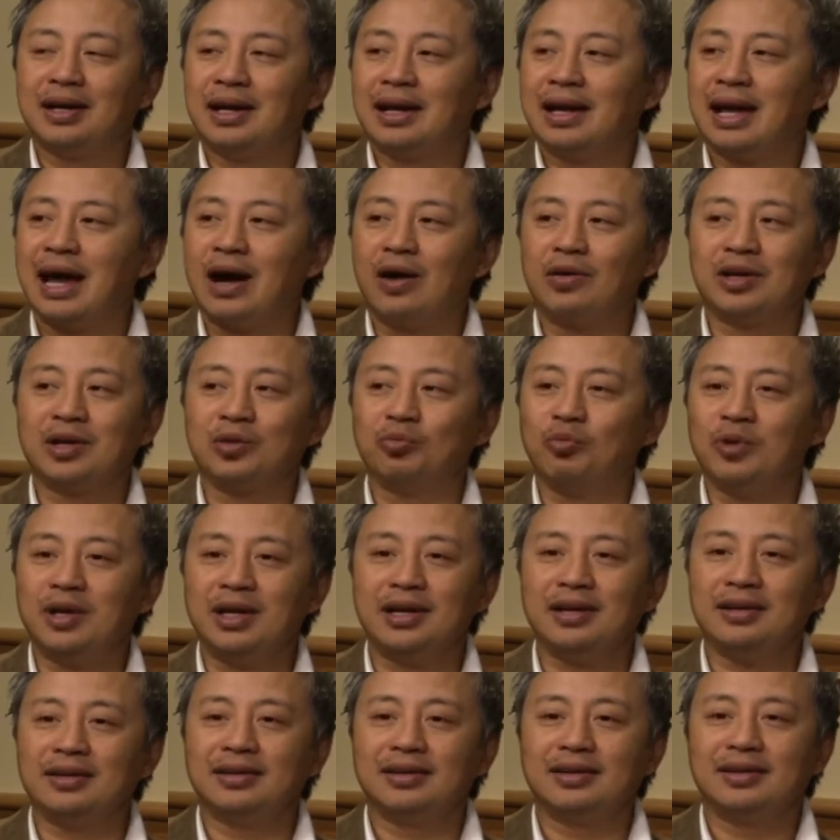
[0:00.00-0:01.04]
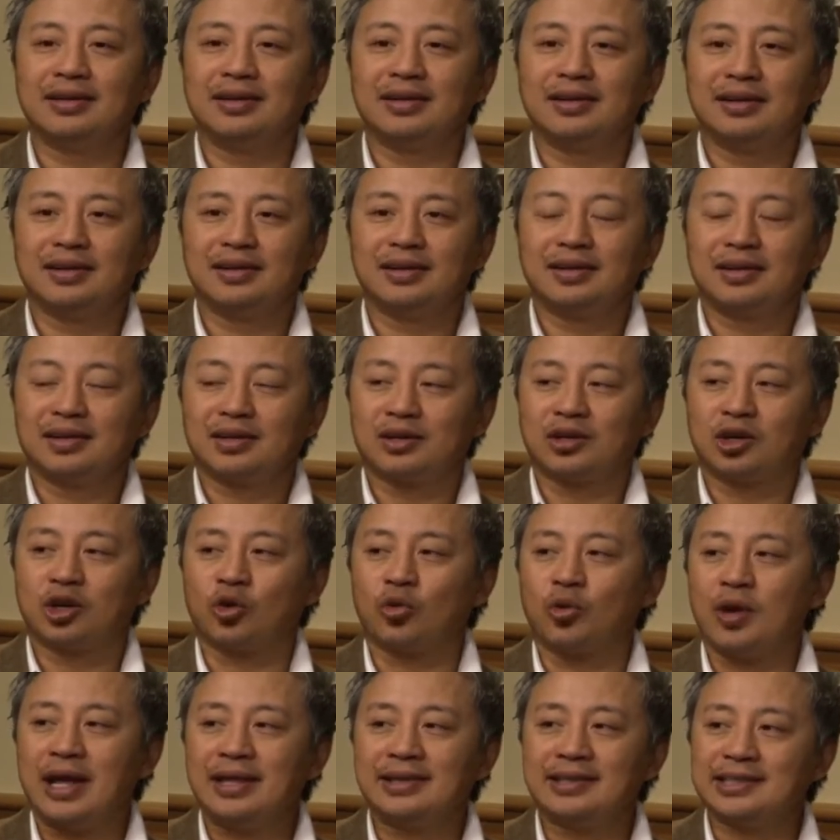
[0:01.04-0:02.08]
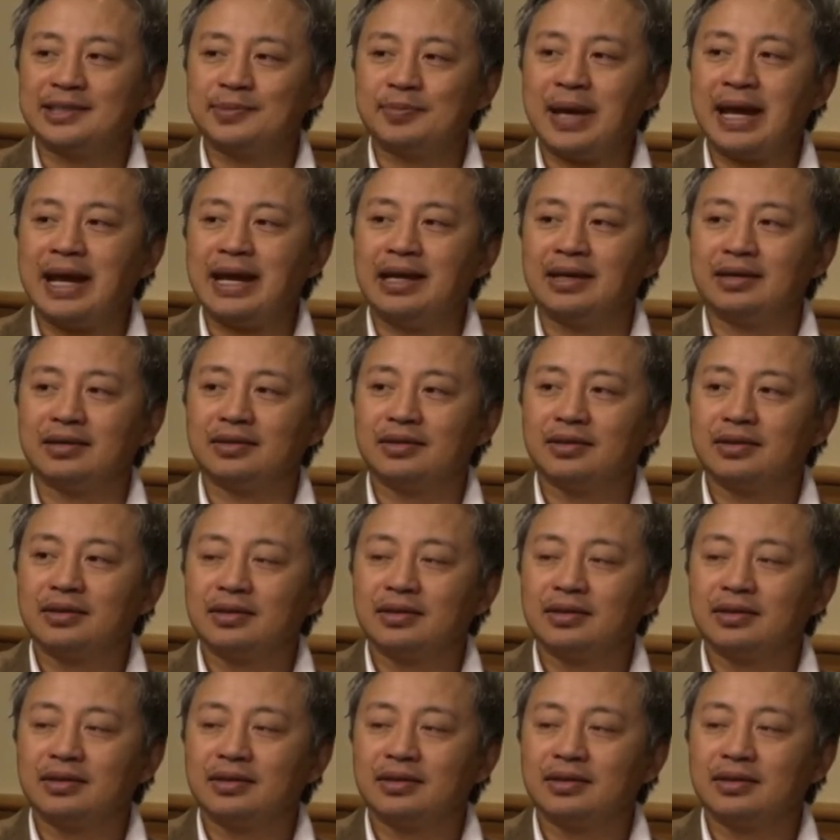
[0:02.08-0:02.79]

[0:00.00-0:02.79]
how can we create this paint,